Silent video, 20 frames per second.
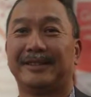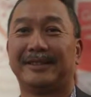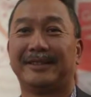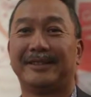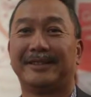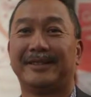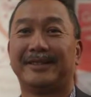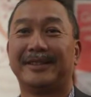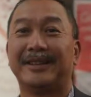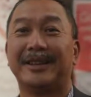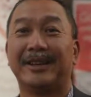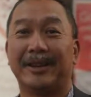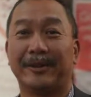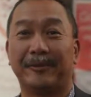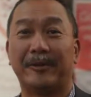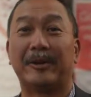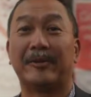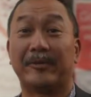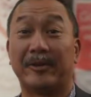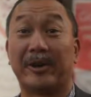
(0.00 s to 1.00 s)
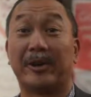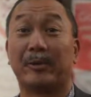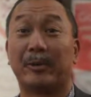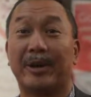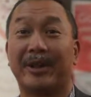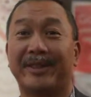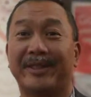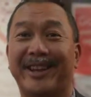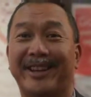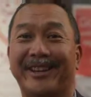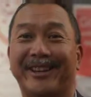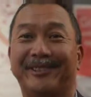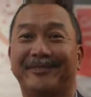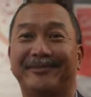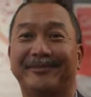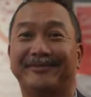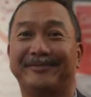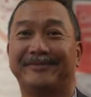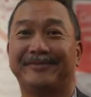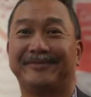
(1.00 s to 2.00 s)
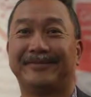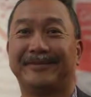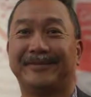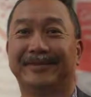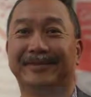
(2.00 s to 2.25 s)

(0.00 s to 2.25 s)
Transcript: Thank you. Thanks, Alana.